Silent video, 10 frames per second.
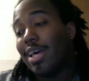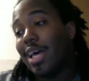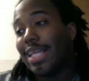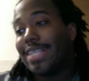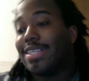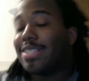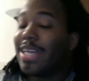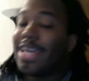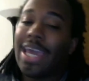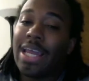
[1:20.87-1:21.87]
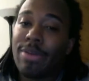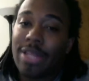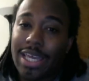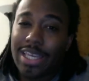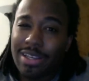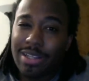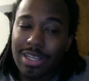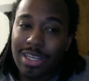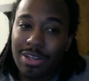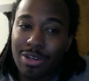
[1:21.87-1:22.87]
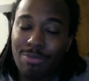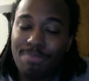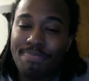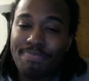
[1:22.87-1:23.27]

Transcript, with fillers: Unless it's like an anime like Kill la Kill